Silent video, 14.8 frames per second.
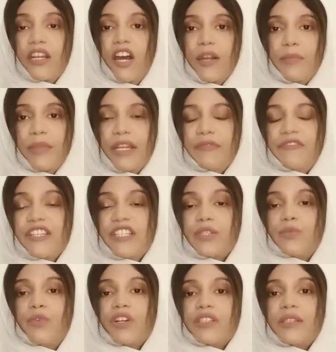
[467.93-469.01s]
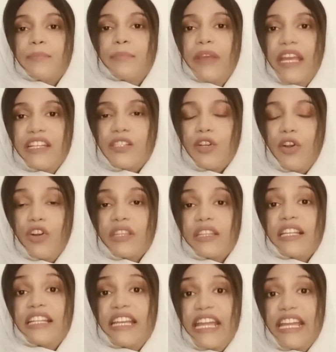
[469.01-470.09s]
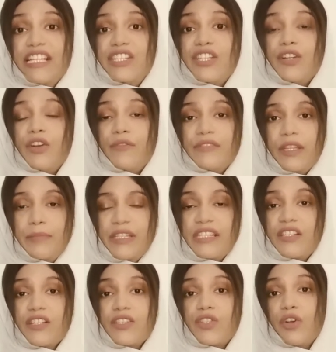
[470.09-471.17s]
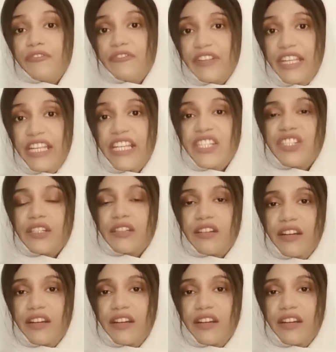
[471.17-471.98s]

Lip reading: government fees was based on the nature of the business of each